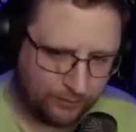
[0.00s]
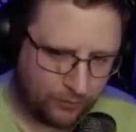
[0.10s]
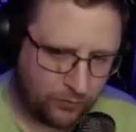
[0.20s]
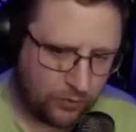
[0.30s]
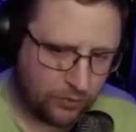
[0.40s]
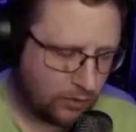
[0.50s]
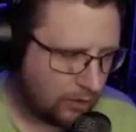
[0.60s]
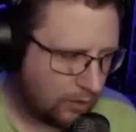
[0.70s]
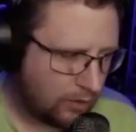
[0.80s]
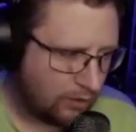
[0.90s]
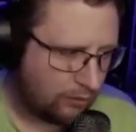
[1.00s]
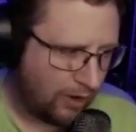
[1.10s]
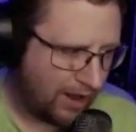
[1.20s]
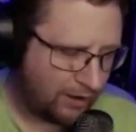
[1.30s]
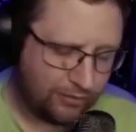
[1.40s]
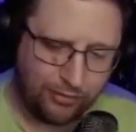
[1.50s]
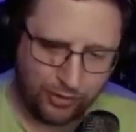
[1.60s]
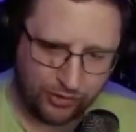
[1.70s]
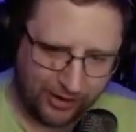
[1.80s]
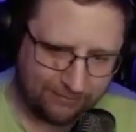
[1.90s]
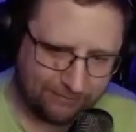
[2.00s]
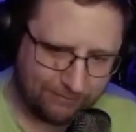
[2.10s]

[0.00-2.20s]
Rhonda from Tucson.